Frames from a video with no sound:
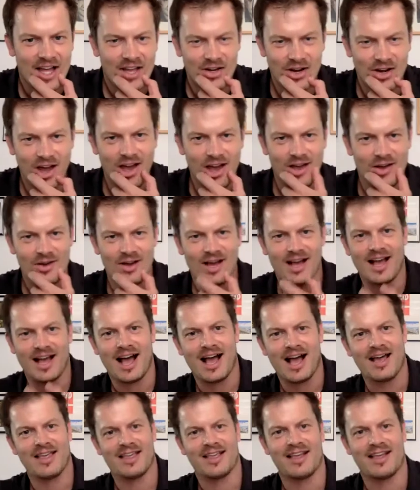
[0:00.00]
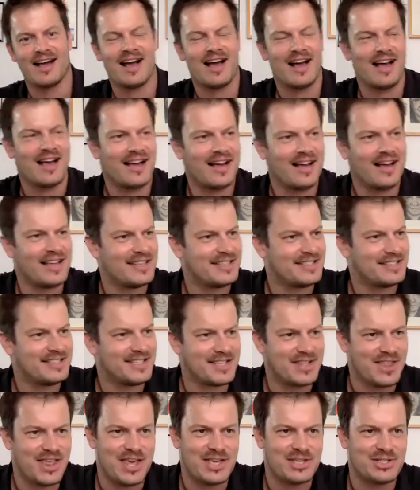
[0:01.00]
No,
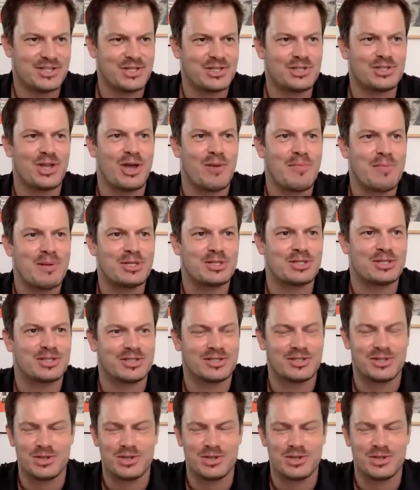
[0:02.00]
there's just so much